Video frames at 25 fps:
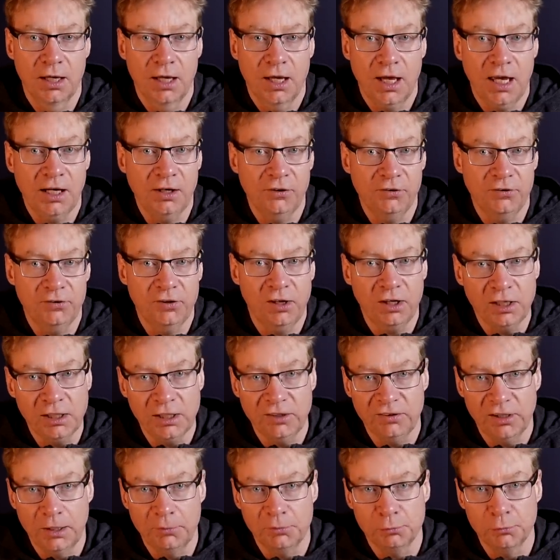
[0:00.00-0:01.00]
And it certainly
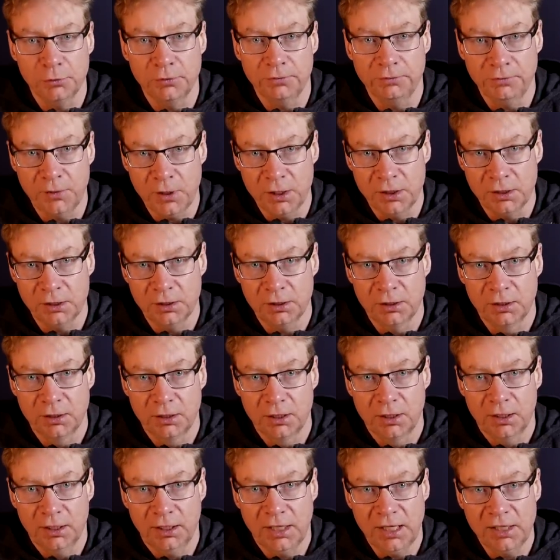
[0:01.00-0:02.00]
seems more fun
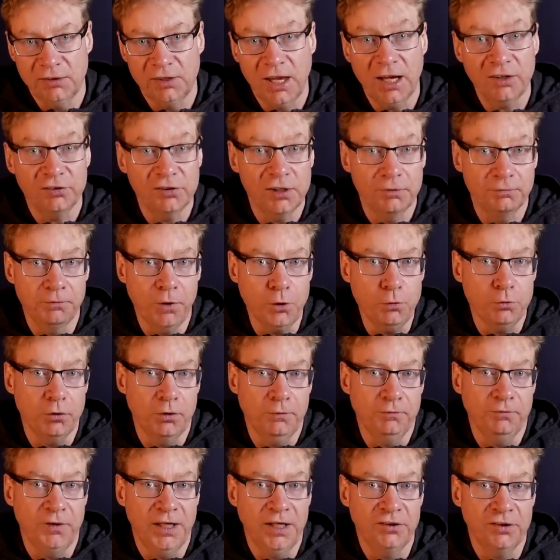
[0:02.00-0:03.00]
getting to actually vote on
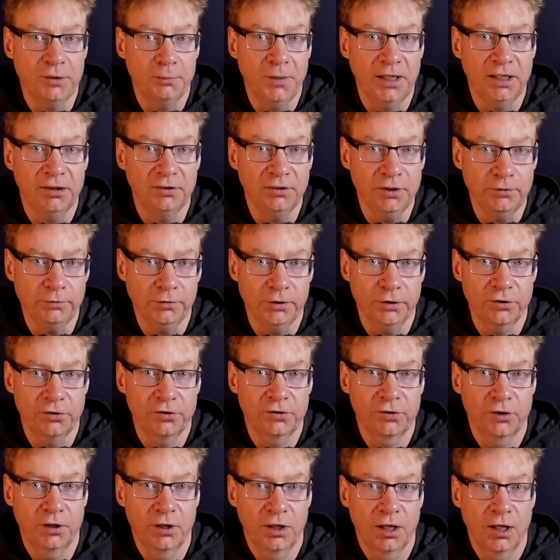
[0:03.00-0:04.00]
things that make a
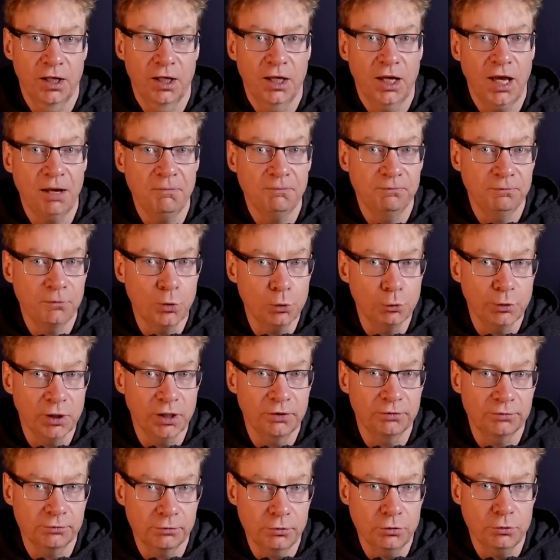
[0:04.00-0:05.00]
difference and following
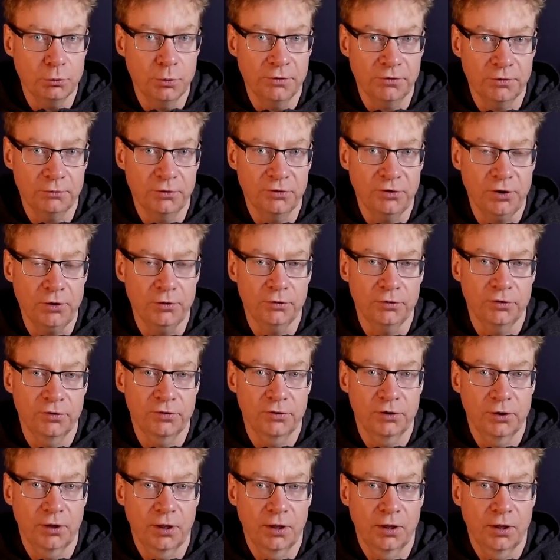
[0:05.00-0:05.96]
through with the results.